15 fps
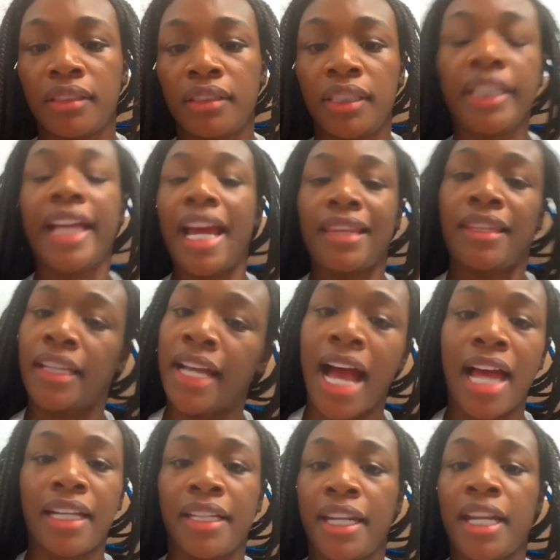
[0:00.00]
Look at the
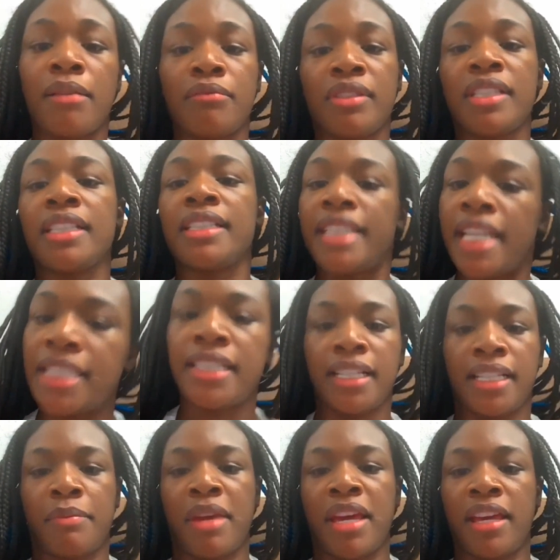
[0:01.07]
goddamn
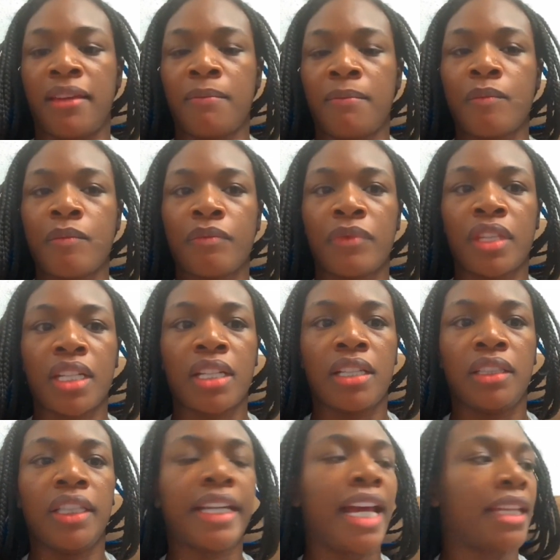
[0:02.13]
statistics, man.
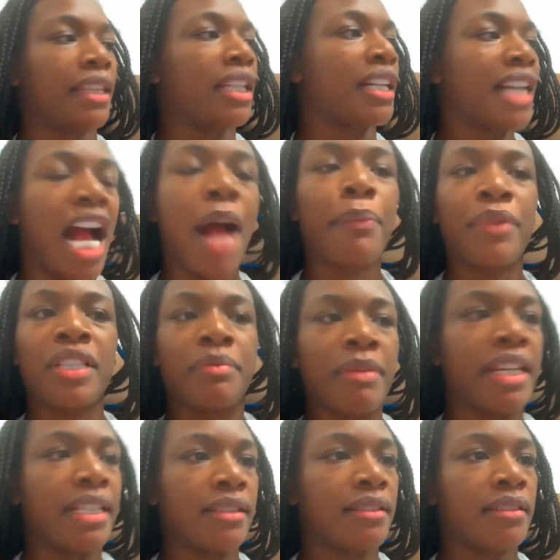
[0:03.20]
Look at the
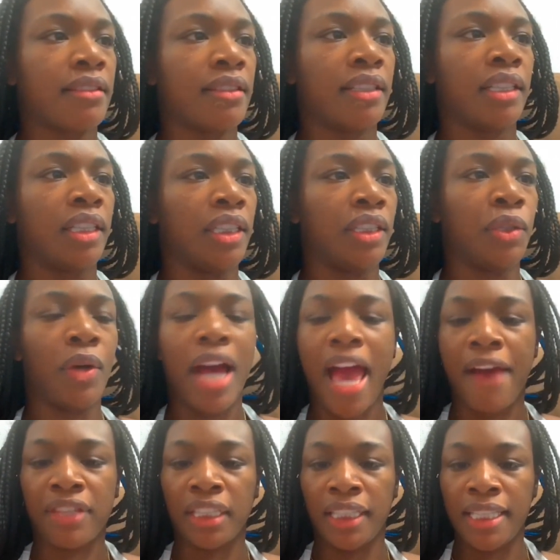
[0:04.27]
accomplishments. Do I
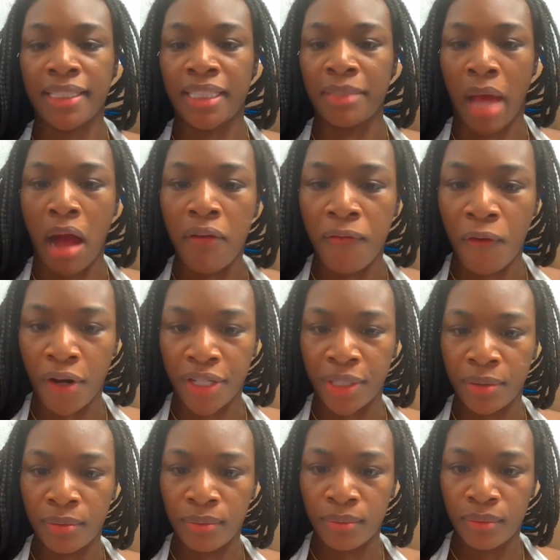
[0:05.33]
have to list them out for
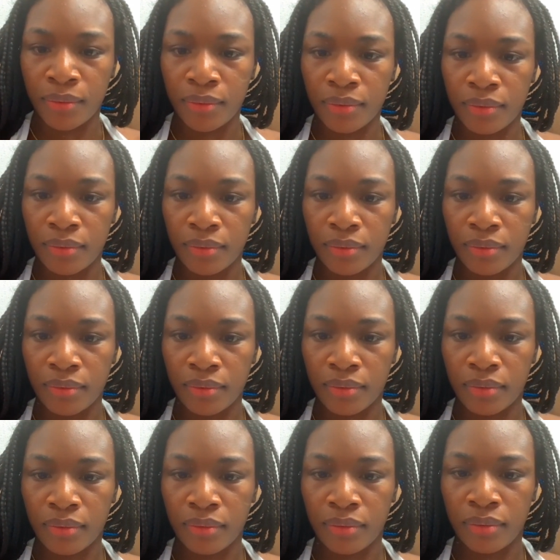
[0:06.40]
you?
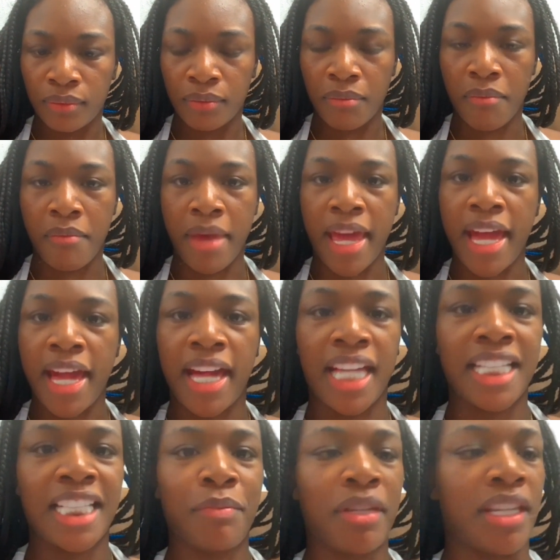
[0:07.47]
Man,
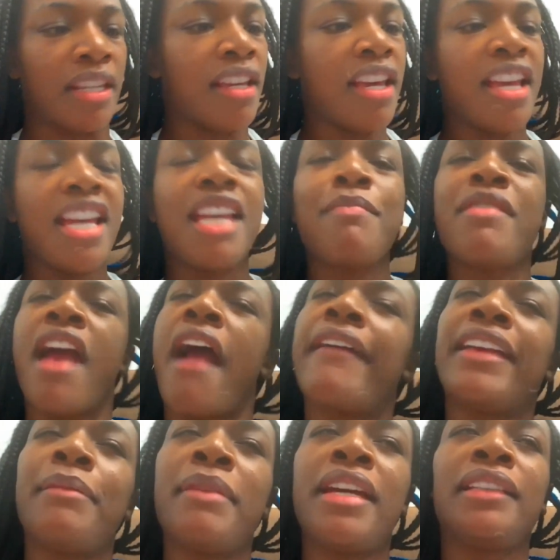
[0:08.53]
it be
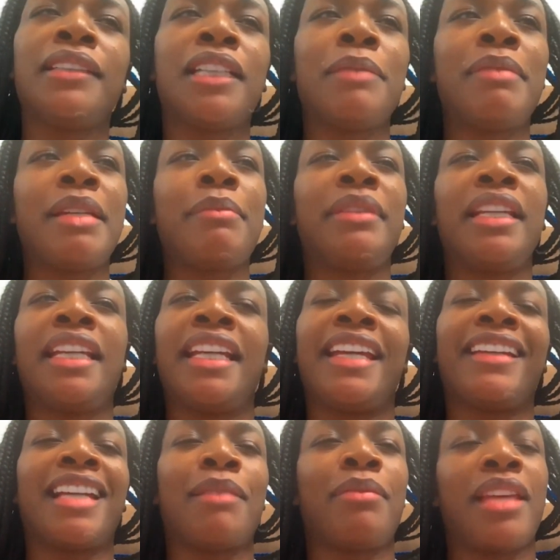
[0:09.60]
irking me a little bit, but then
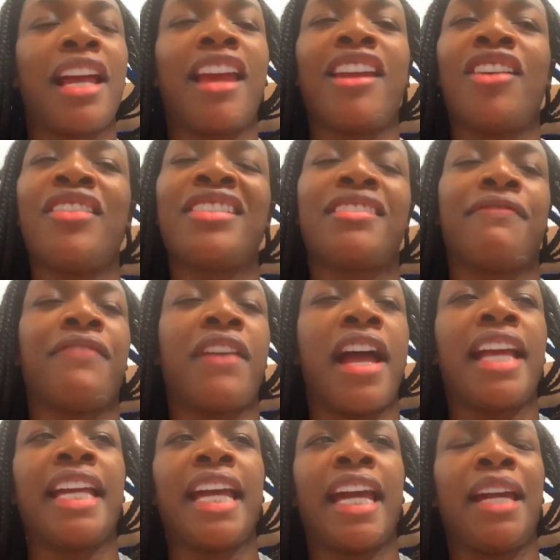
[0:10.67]
again, I be like, it's the fight
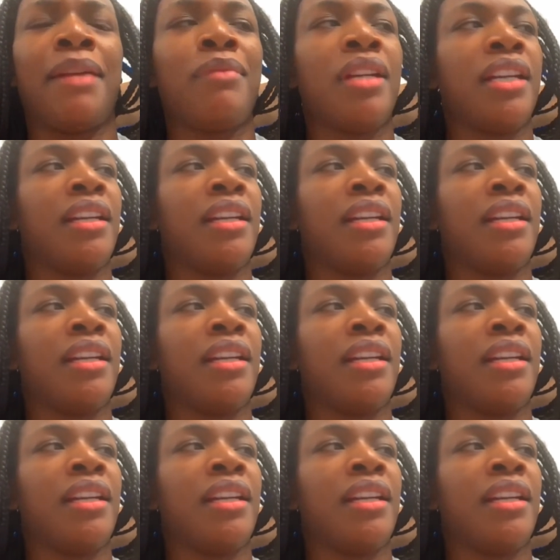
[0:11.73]
game.